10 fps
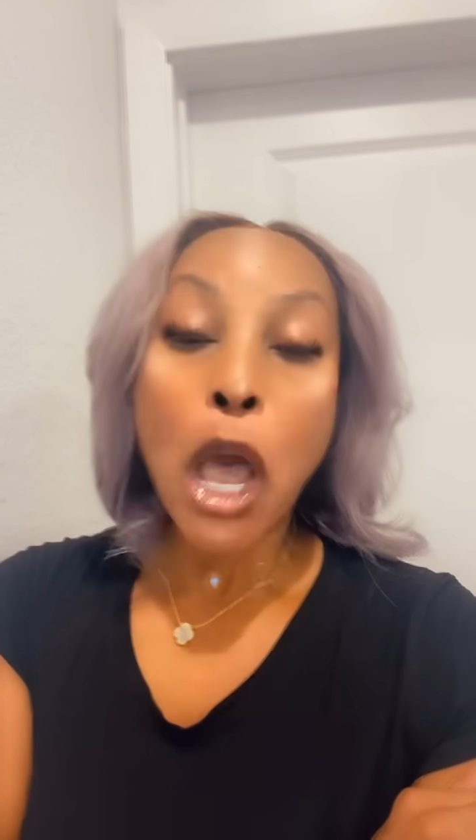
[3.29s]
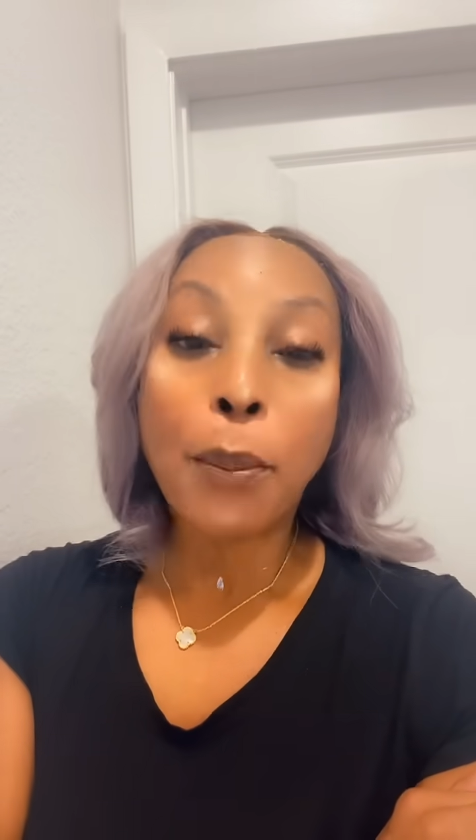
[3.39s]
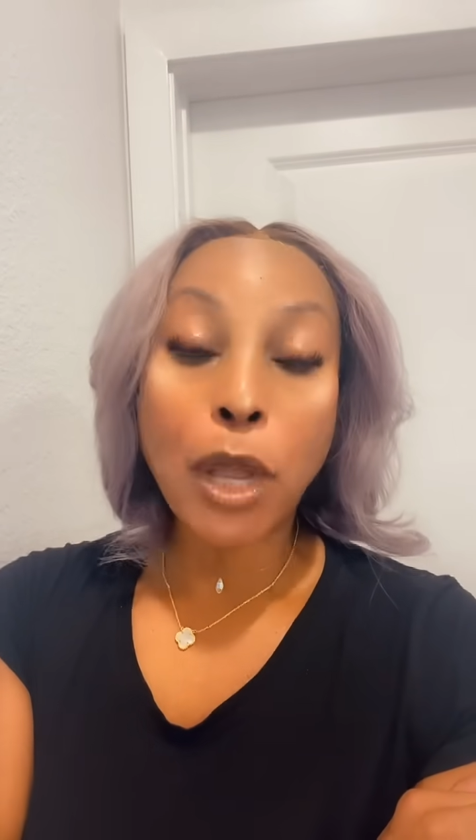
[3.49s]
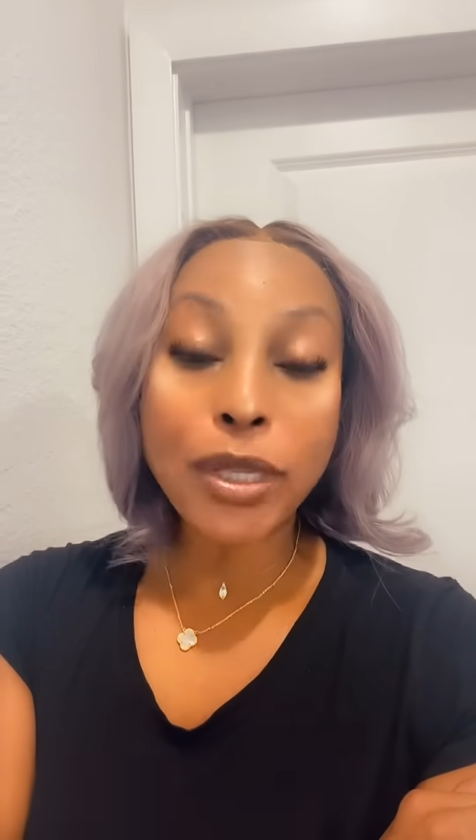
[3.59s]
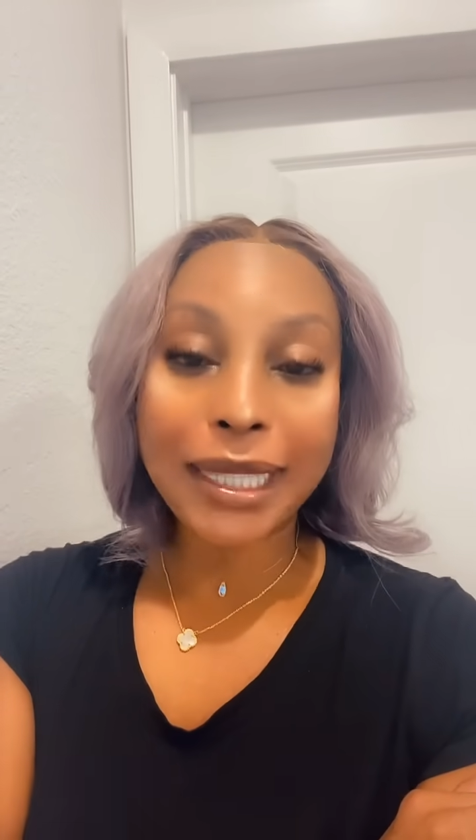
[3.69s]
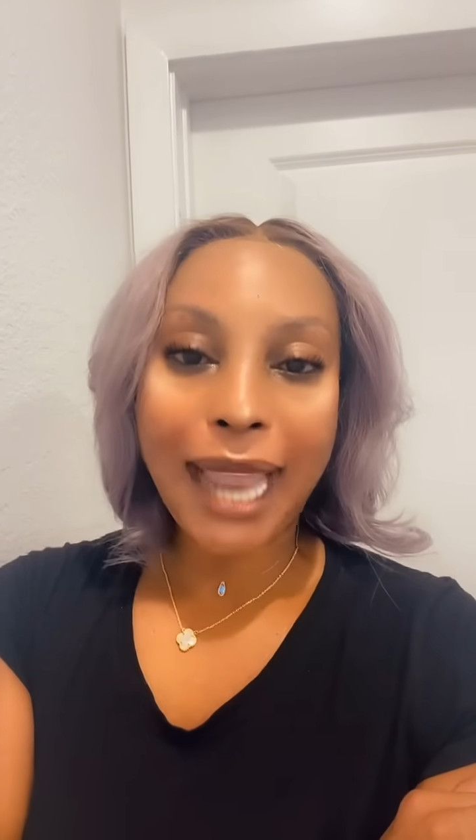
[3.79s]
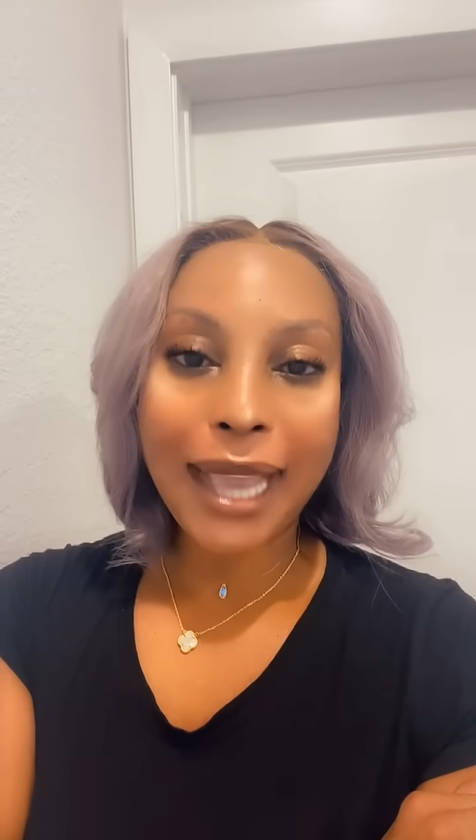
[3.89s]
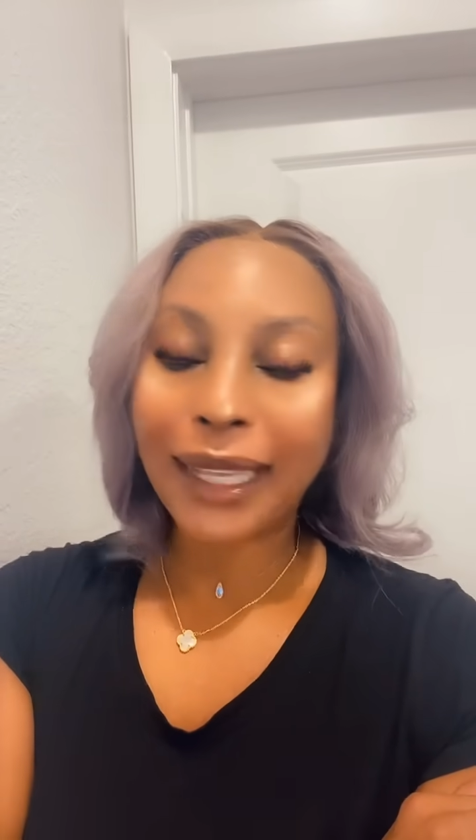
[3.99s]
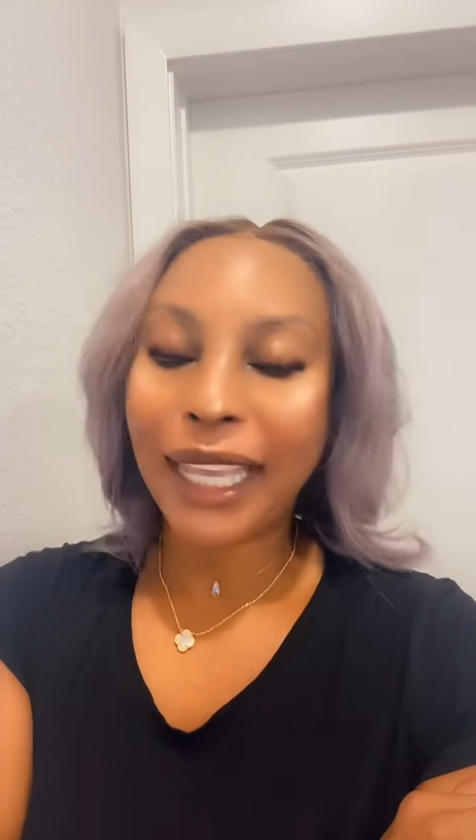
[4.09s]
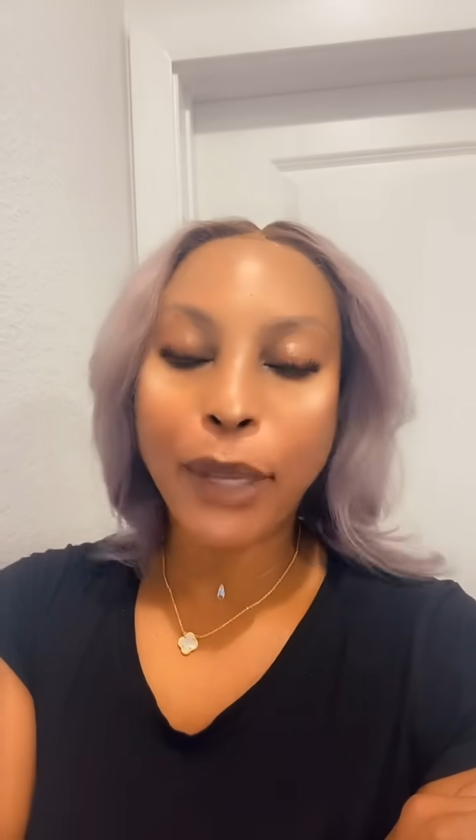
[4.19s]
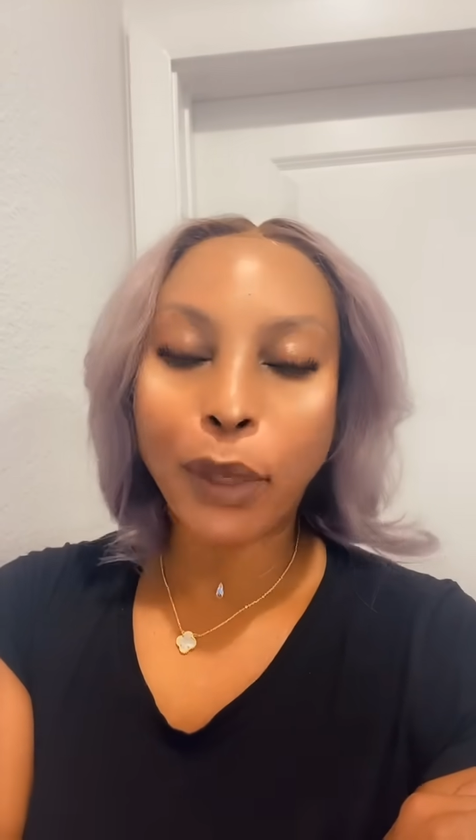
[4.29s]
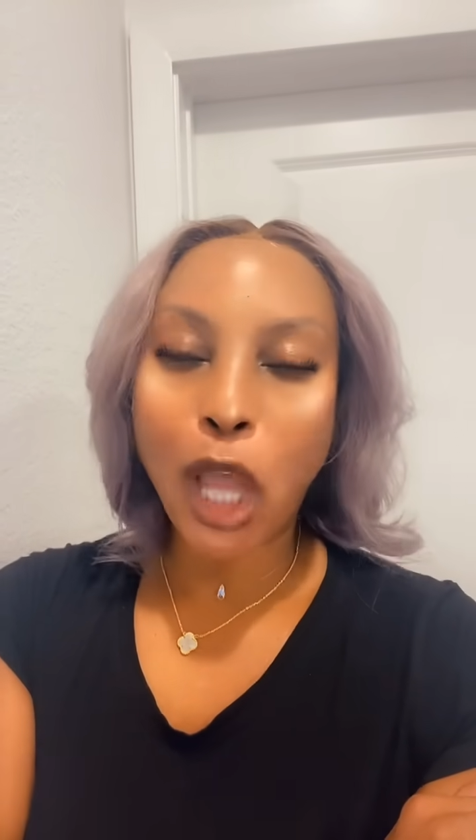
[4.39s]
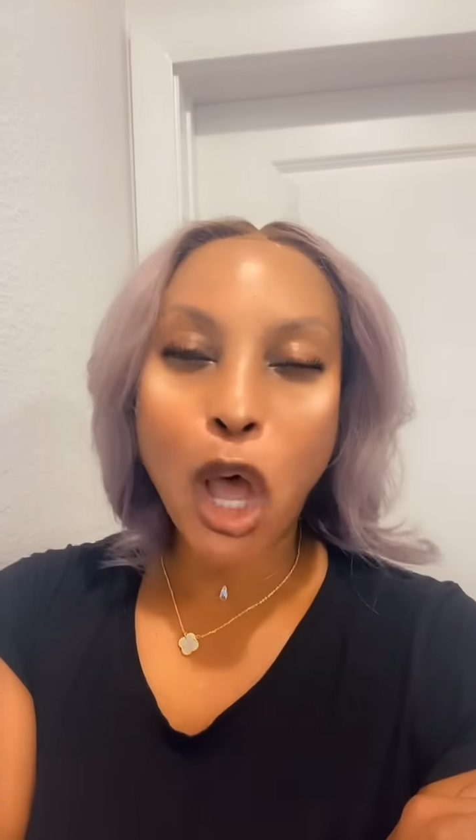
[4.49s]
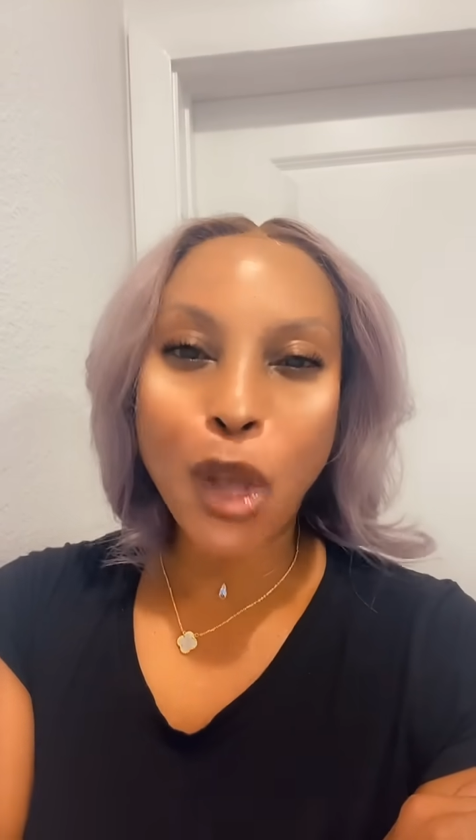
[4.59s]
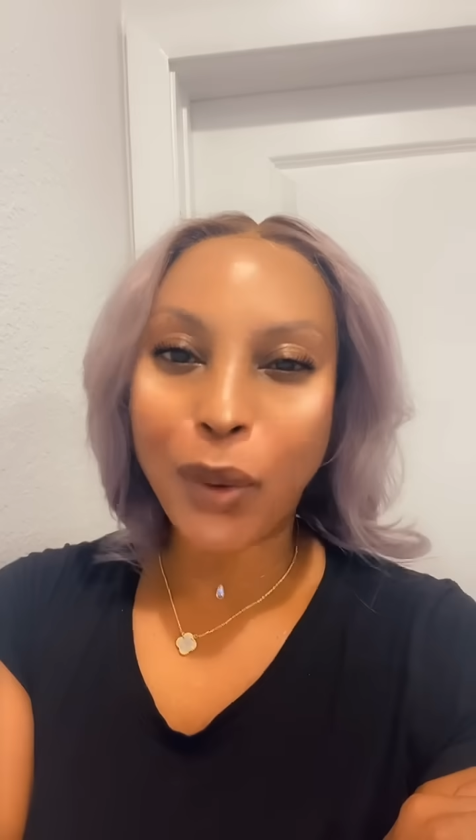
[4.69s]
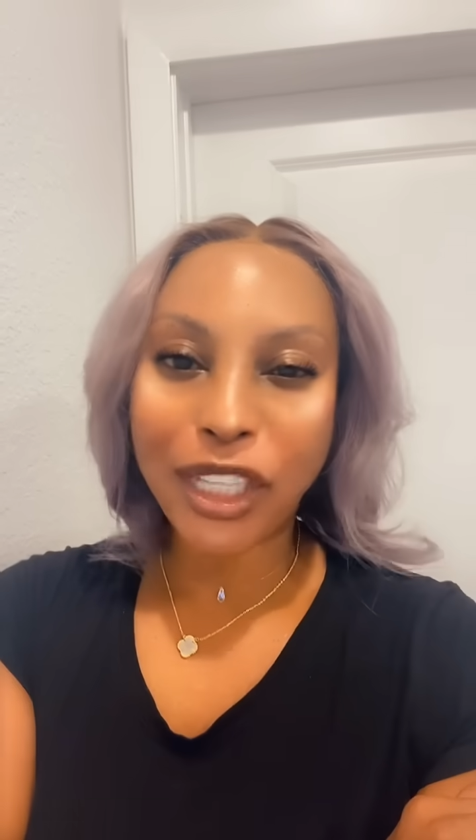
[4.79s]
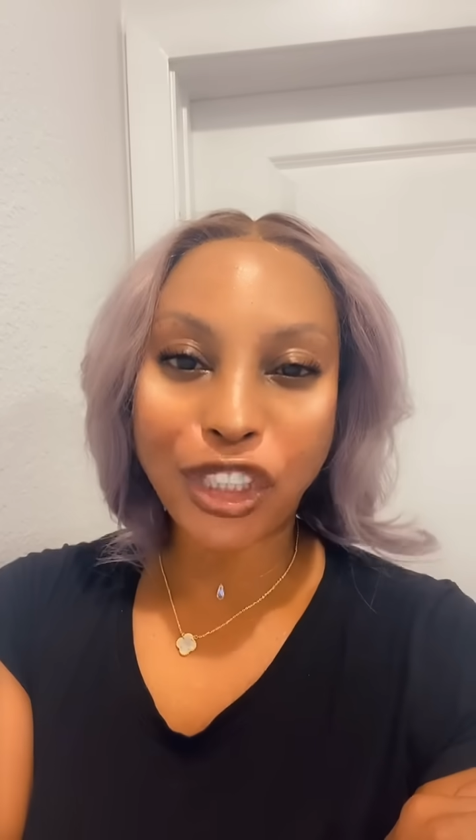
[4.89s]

most likely he will always